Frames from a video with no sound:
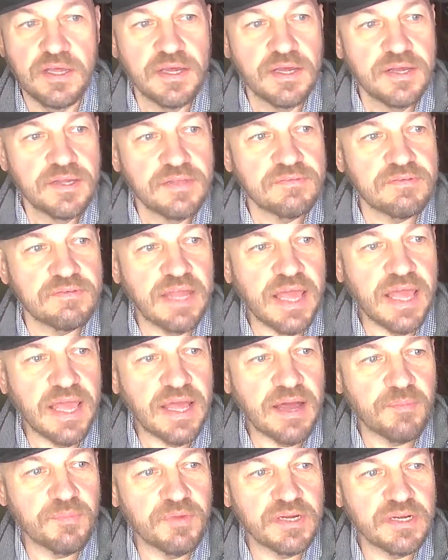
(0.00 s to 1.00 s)
Today
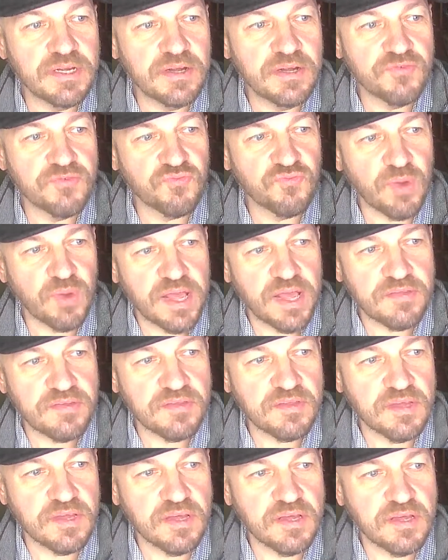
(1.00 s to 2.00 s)
I'm going to address
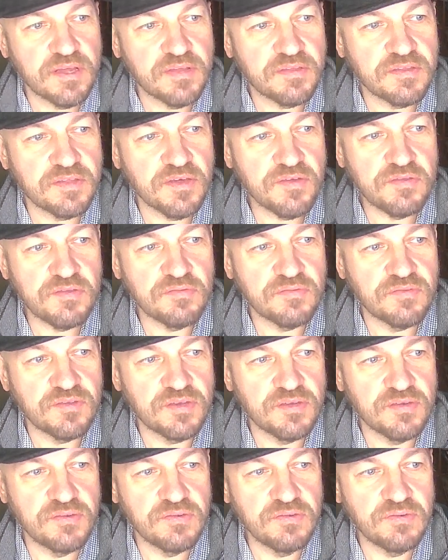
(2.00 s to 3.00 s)
session
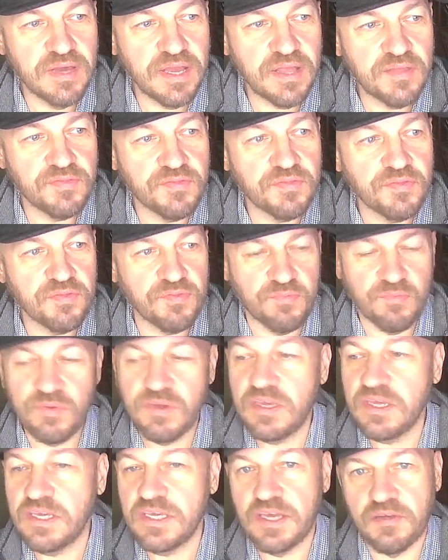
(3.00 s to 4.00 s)
2 and 3
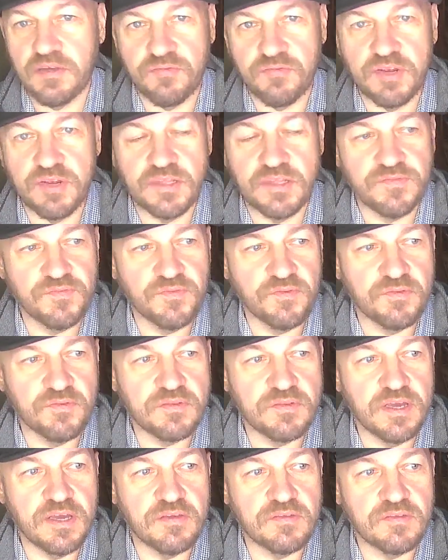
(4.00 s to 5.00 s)
yesterday on the first
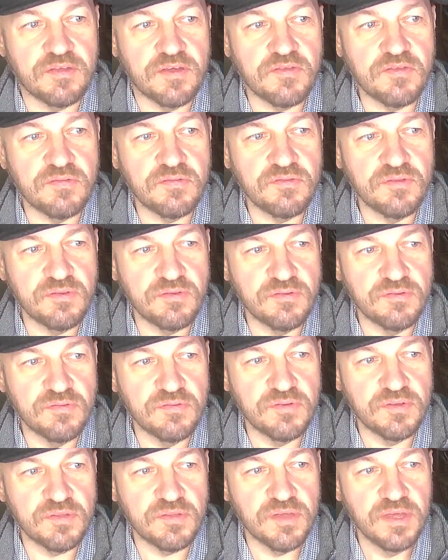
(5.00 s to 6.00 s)
day. Session 2
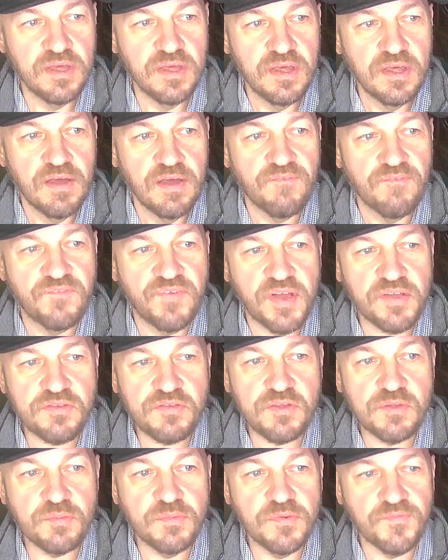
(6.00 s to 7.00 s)
was
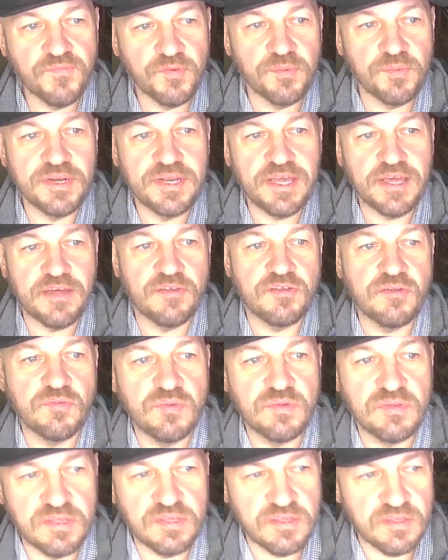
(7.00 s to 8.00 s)
Vegetable Fermentation with
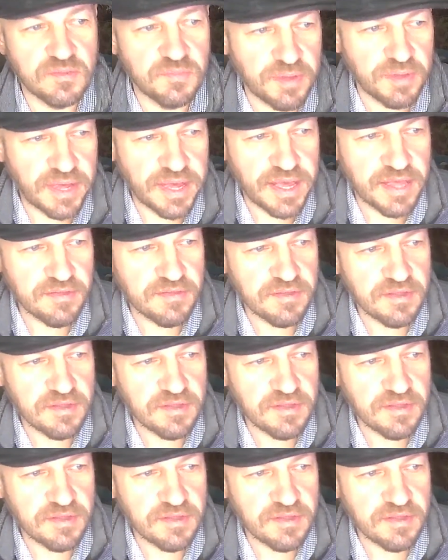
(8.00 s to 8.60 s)
Lisa Bass.